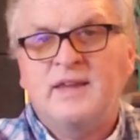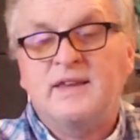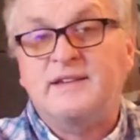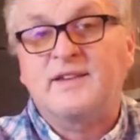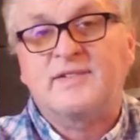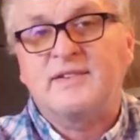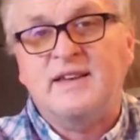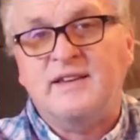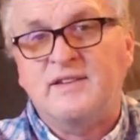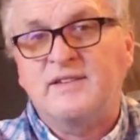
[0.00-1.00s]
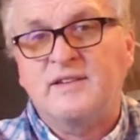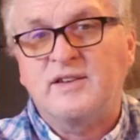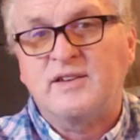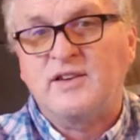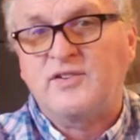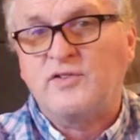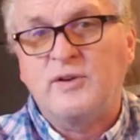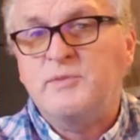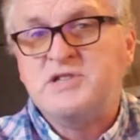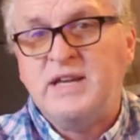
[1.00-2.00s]
It just needs your
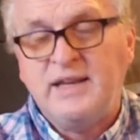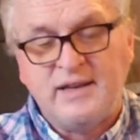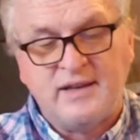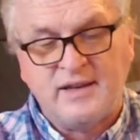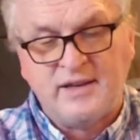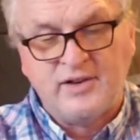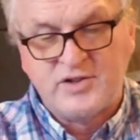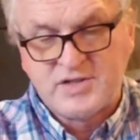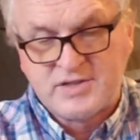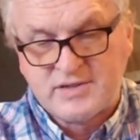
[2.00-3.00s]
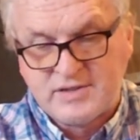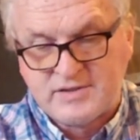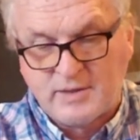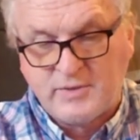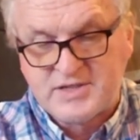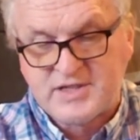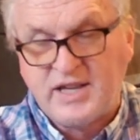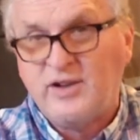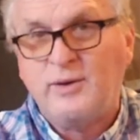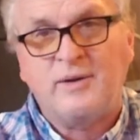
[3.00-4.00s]
sewing machine and your somewhat
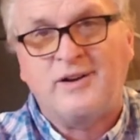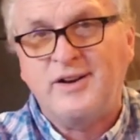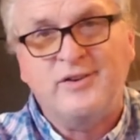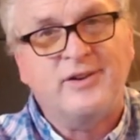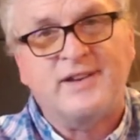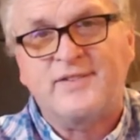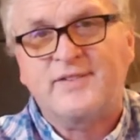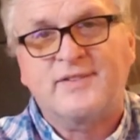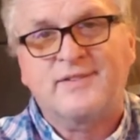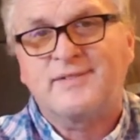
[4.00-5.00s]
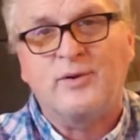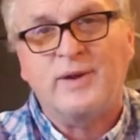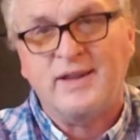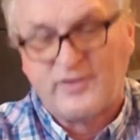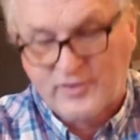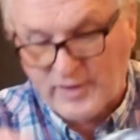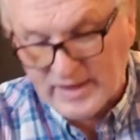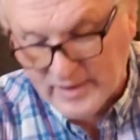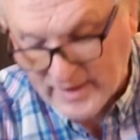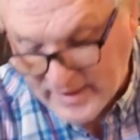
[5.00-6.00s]
skill. All you're doing is sewing in a
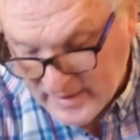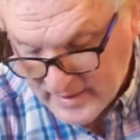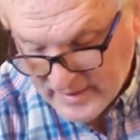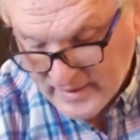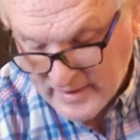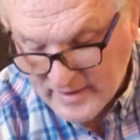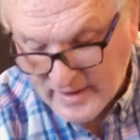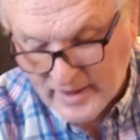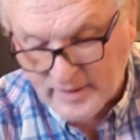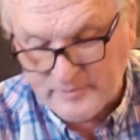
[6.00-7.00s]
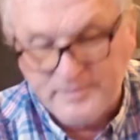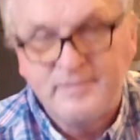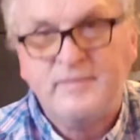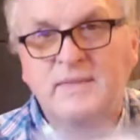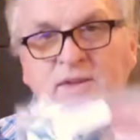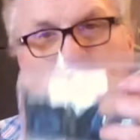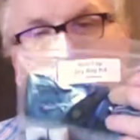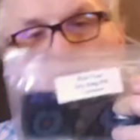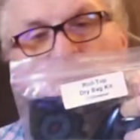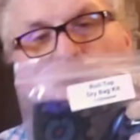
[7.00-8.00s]
straight line.
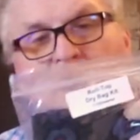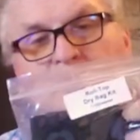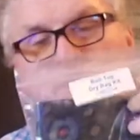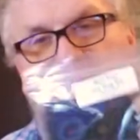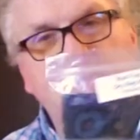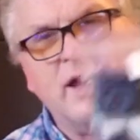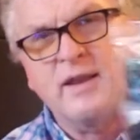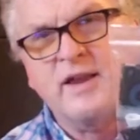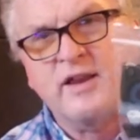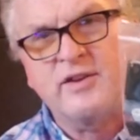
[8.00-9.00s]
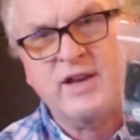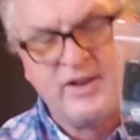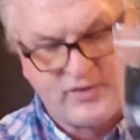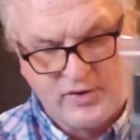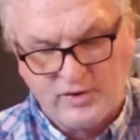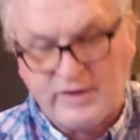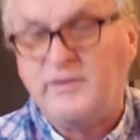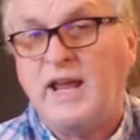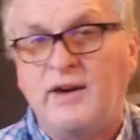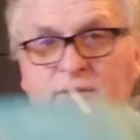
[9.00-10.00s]
No problem. They've got a lot of other kits too. They
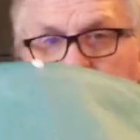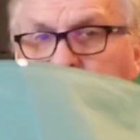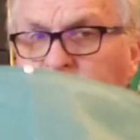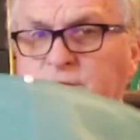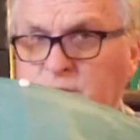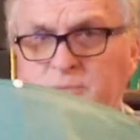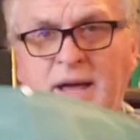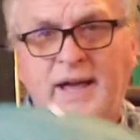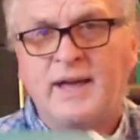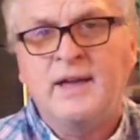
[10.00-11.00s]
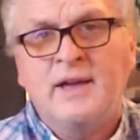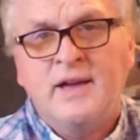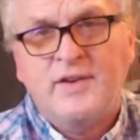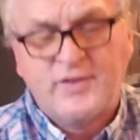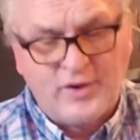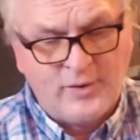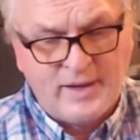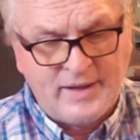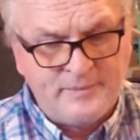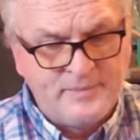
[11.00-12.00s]
even have one for a food bag.
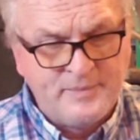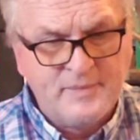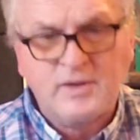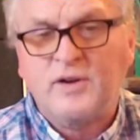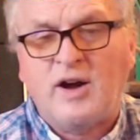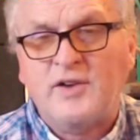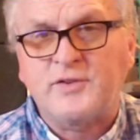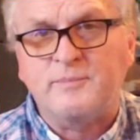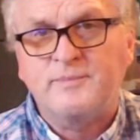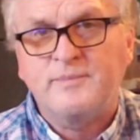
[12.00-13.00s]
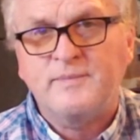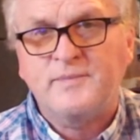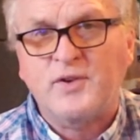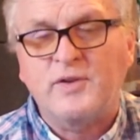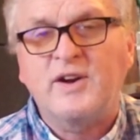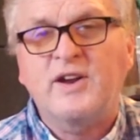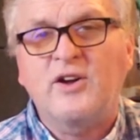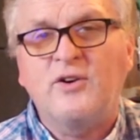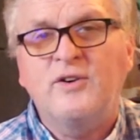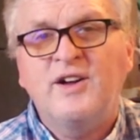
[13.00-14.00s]
So awesome. So there you
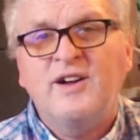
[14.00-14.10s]
go.